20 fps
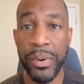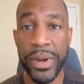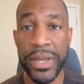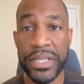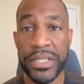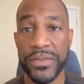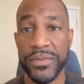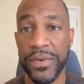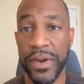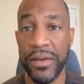
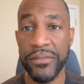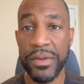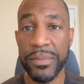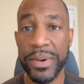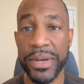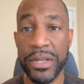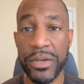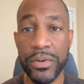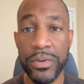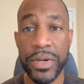points for
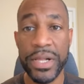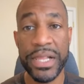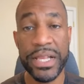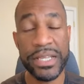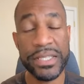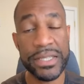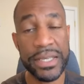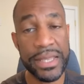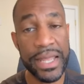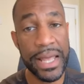everybody who
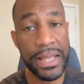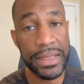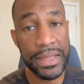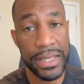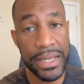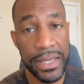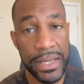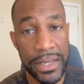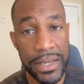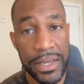clicks on that
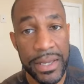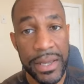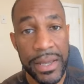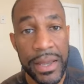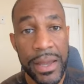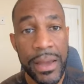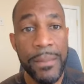link.